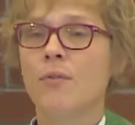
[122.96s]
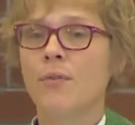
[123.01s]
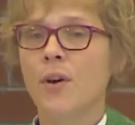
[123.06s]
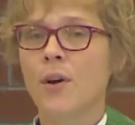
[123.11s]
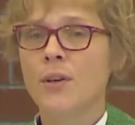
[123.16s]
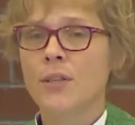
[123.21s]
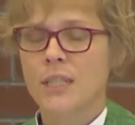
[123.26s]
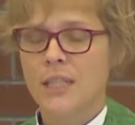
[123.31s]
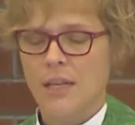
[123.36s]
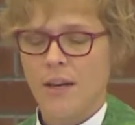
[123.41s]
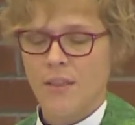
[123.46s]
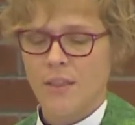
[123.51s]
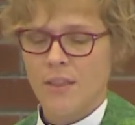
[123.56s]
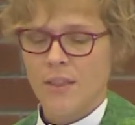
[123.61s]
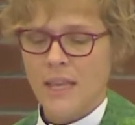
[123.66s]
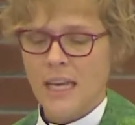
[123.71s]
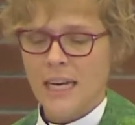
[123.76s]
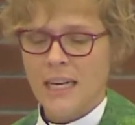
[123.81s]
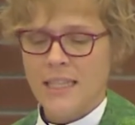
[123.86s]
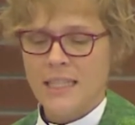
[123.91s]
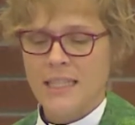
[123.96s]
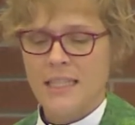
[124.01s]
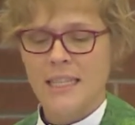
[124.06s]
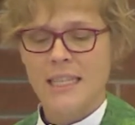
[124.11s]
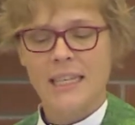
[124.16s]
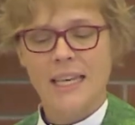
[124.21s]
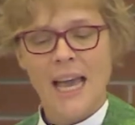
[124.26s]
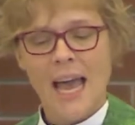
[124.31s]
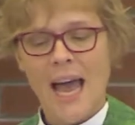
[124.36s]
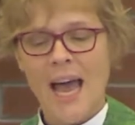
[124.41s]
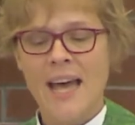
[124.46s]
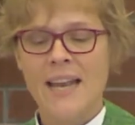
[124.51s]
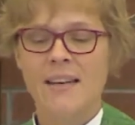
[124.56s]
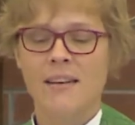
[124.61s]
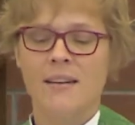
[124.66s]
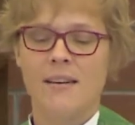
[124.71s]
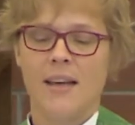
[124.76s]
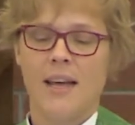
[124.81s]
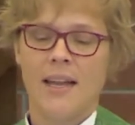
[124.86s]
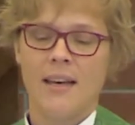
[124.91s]
focused on things he
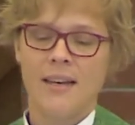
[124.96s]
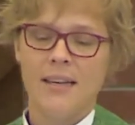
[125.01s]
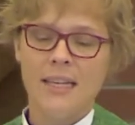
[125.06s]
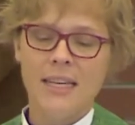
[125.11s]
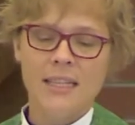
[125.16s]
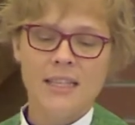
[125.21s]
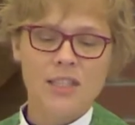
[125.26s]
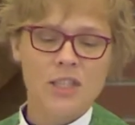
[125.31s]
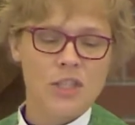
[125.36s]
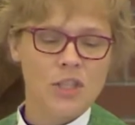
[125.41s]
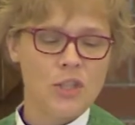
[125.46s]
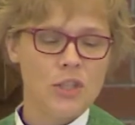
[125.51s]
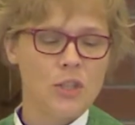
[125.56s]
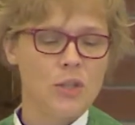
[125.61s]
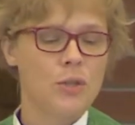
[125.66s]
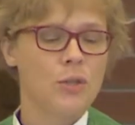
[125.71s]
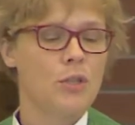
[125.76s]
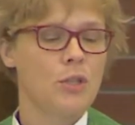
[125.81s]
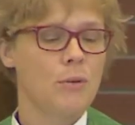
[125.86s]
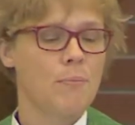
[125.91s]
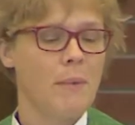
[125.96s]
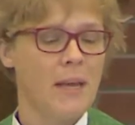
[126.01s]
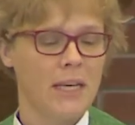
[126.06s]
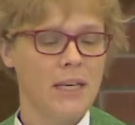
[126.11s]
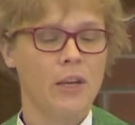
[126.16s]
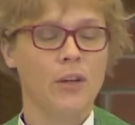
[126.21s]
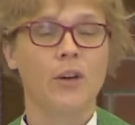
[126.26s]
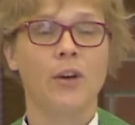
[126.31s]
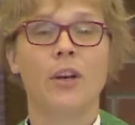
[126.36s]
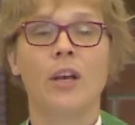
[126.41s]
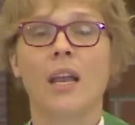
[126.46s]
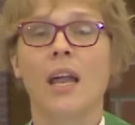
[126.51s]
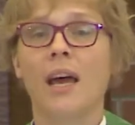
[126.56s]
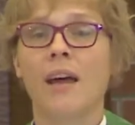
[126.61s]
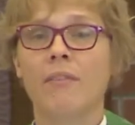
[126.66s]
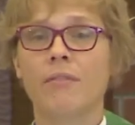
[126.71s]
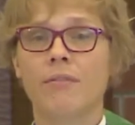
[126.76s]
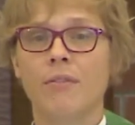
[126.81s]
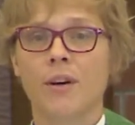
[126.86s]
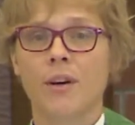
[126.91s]
can and needs to do to make a good
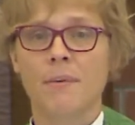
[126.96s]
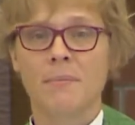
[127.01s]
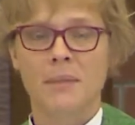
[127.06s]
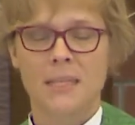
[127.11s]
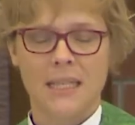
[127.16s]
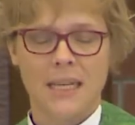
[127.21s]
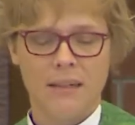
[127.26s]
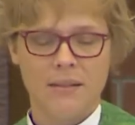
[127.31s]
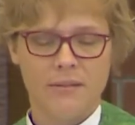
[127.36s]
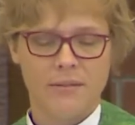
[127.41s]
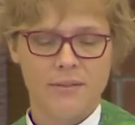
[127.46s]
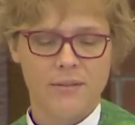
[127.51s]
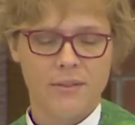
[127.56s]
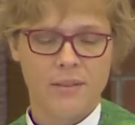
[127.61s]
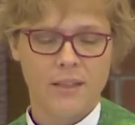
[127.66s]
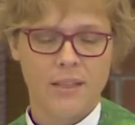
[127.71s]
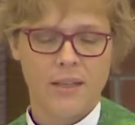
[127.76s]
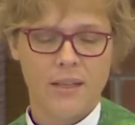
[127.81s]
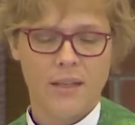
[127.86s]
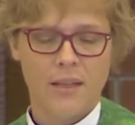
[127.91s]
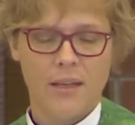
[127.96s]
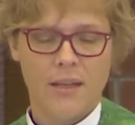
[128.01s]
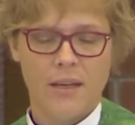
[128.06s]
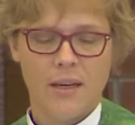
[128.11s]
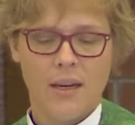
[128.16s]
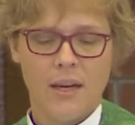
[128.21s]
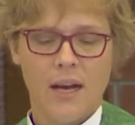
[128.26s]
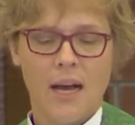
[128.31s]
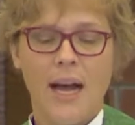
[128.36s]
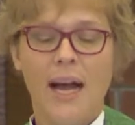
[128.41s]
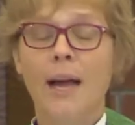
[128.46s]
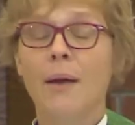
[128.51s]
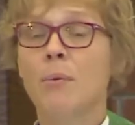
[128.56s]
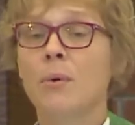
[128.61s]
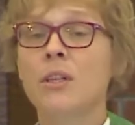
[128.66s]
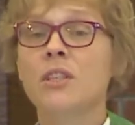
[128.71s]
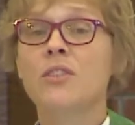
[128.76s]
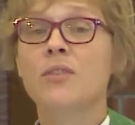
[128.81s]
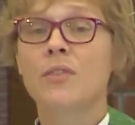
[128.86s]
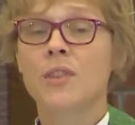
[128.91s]
life for himself. I
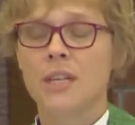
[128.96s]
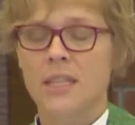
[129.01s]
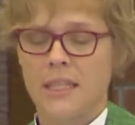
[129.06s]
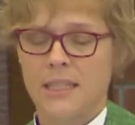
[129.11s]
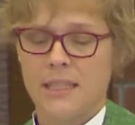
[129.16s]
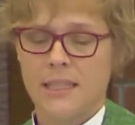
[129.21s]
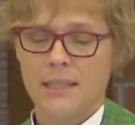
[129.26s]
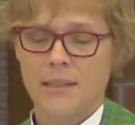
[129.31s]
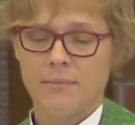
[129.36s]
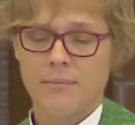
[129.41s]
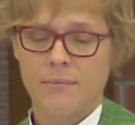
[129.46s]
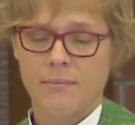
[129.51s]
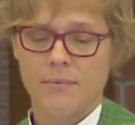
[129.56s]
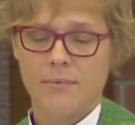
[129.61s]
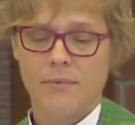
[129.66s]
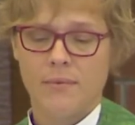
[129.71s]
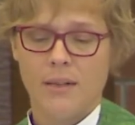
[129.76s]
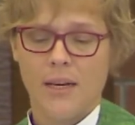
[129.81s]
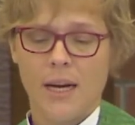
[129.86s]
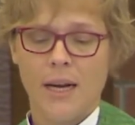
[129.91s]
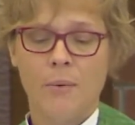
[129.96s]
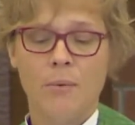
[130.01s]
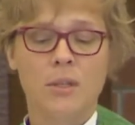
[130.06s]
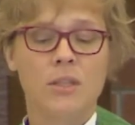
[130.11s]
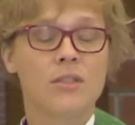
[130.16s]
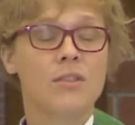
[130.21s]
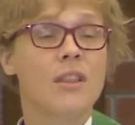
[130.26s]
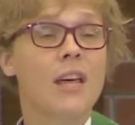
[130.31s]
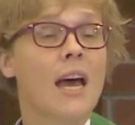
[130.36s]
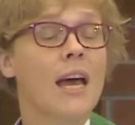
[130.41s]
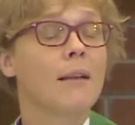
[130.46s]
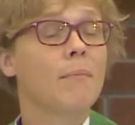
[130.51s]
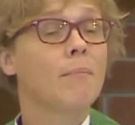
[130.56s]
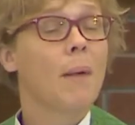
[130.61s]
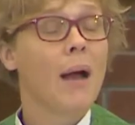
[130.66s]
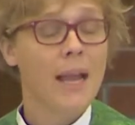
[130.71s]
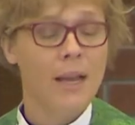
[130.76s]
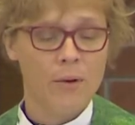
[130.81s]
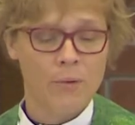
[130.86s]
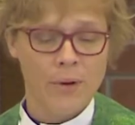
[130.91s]
will do this, I will do that,
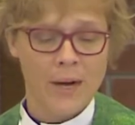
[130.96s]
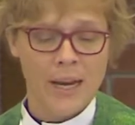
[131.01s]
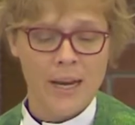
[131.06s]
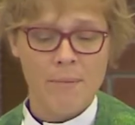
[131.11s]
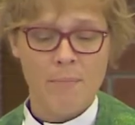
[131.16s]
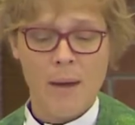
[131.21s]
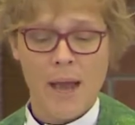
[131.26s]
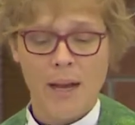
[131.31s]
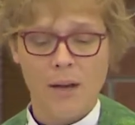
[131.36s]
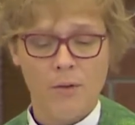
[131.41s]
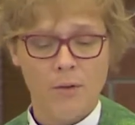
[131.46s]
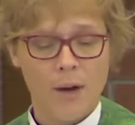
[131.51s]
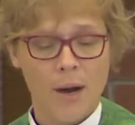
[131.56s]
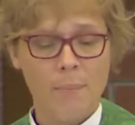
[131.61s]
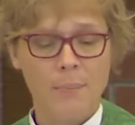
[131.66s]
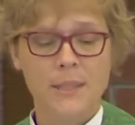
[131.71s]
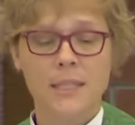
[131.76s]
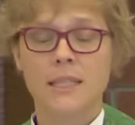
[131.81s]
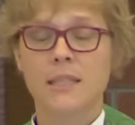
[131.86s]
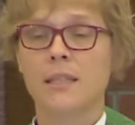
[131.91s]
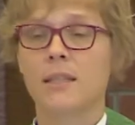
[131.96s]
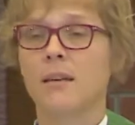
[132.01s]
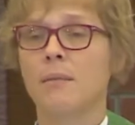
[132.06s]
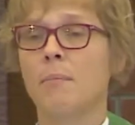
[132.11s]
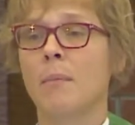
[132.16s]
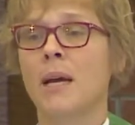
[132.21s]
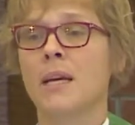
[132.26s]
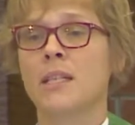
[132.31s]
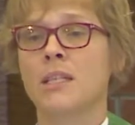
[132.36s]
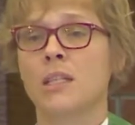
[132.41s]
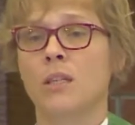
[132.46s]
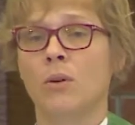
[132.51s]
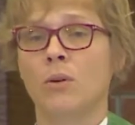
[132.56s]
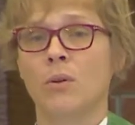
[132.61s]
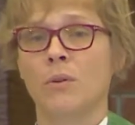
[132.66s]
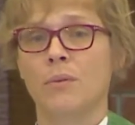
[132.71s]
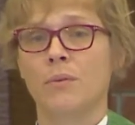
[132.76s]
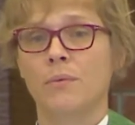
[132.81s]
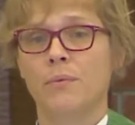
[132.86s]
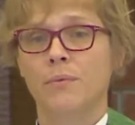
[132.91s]
my grain, my crops, my
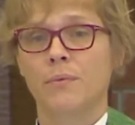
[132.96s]
soul.